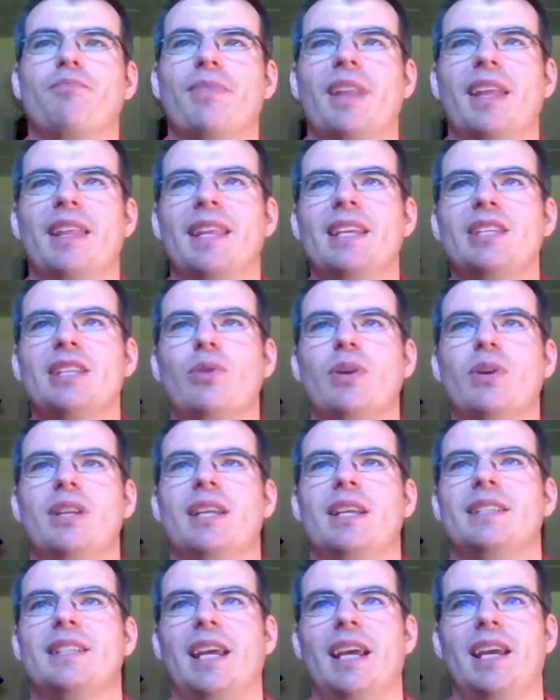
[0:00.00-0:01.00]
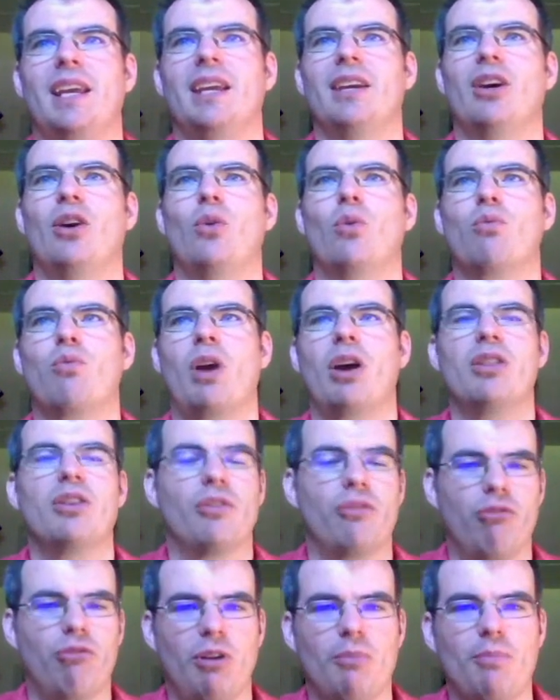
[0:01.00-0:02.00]
This one is around their
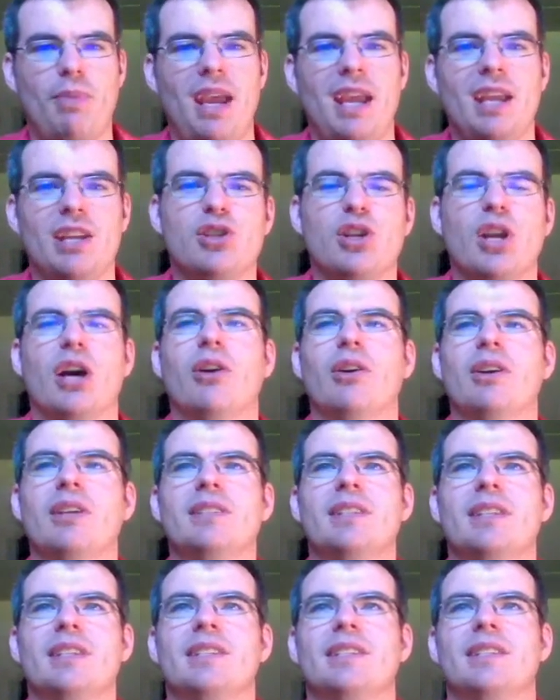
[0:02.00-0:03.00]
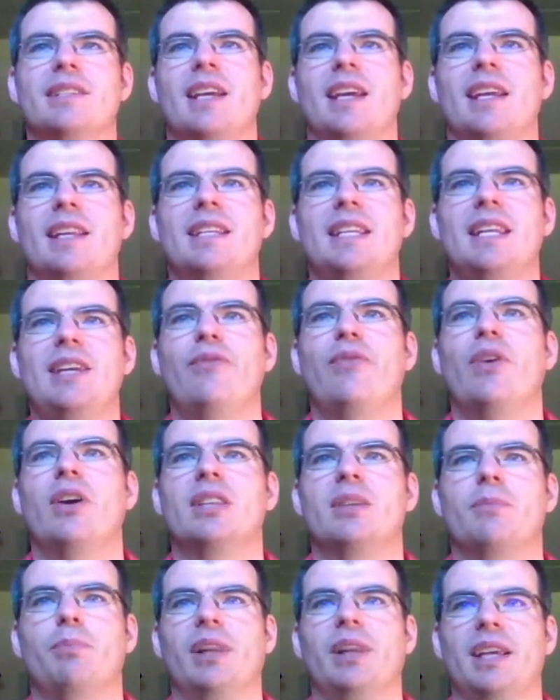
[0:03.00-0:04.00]
front page now. It's a defund
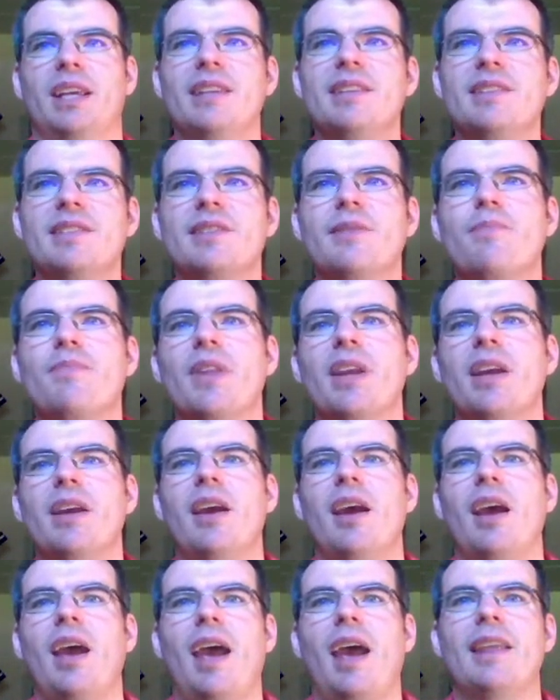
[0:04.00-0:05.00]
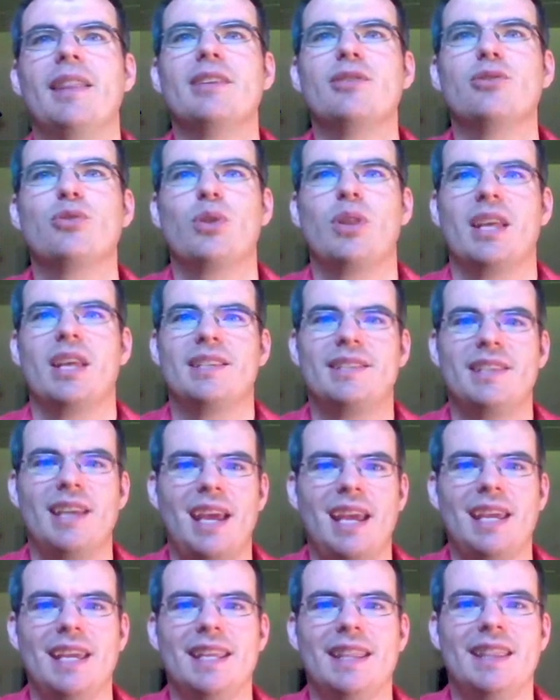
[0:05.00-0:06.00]
the police. And this is what they
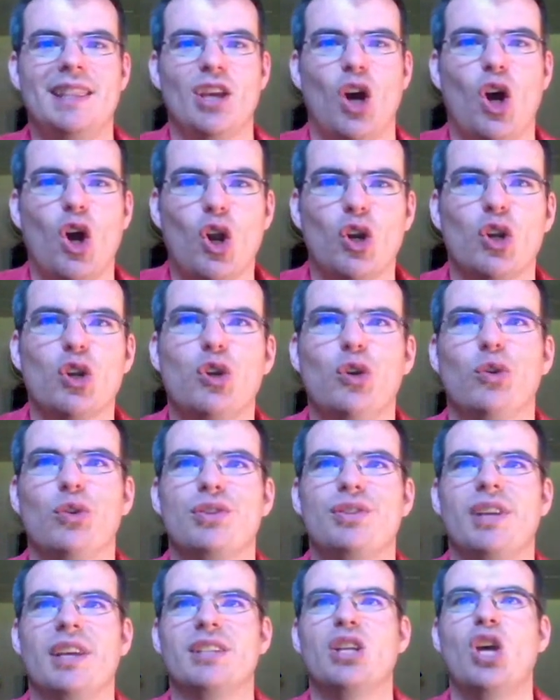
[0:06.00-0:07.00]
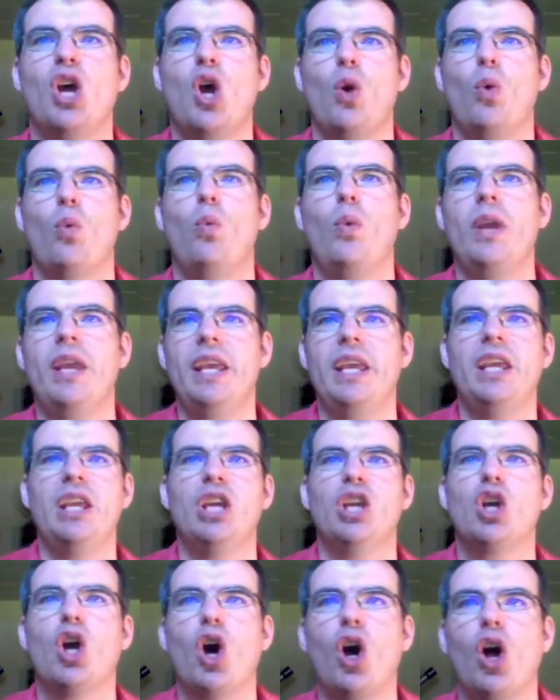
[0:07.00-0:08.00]
say in the article. It says, we
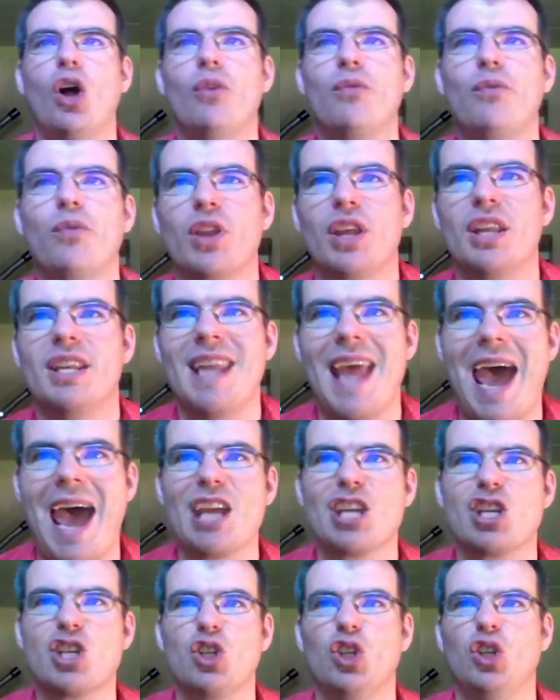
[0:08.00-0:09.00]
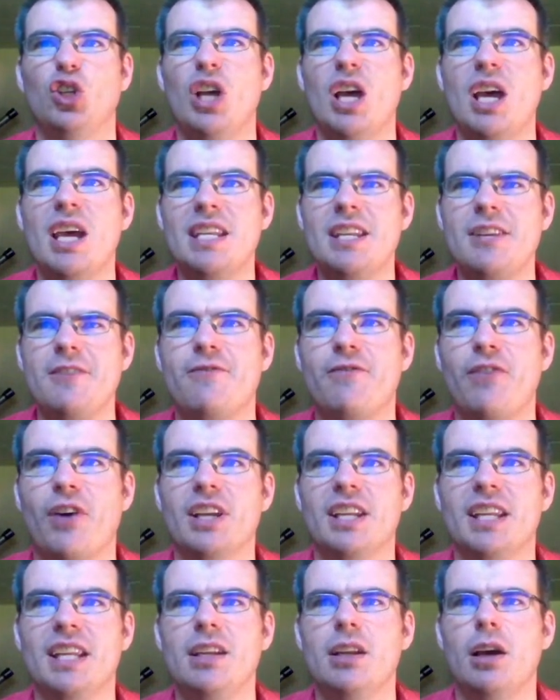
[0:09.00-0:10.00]
call for the national
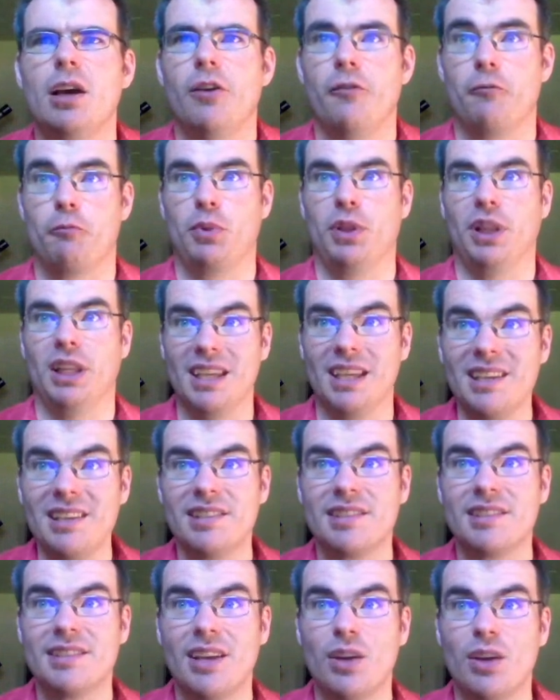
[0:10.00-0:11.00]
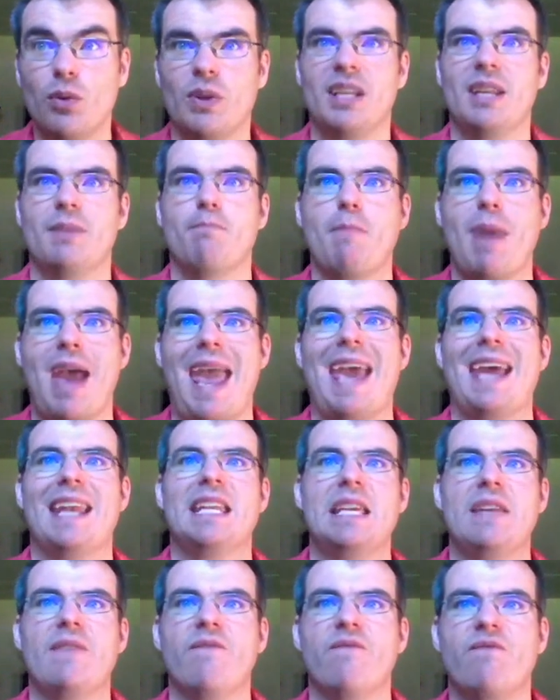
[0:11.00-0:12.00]
defunding of police. We demand
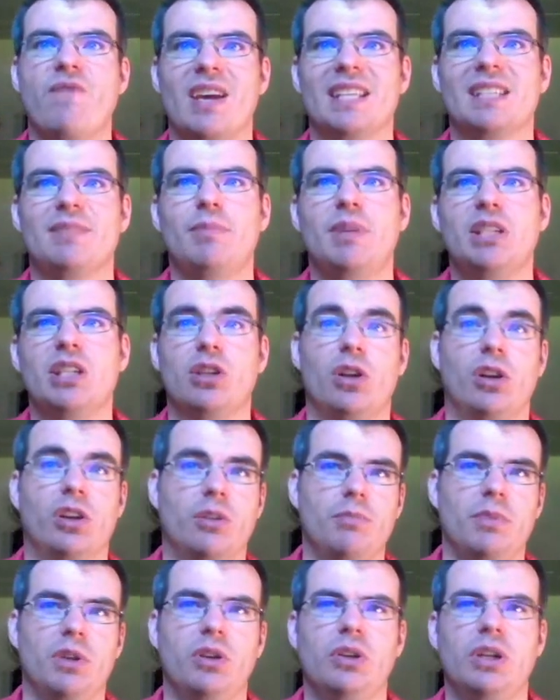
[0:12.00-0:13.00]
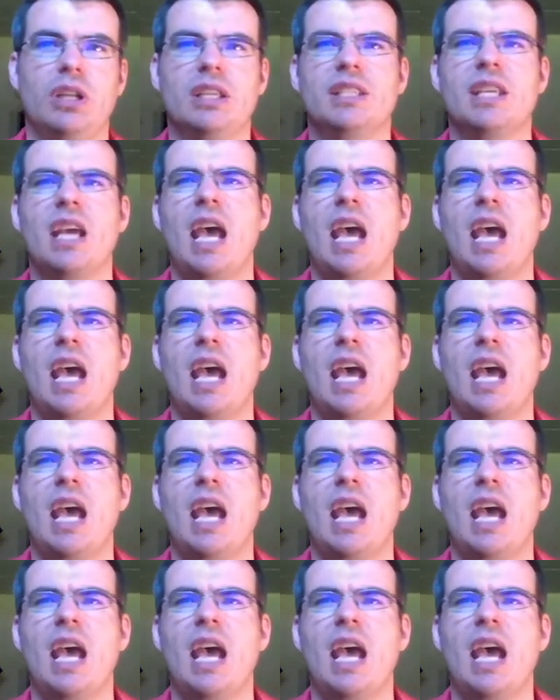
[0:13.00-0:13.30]
investment in our communities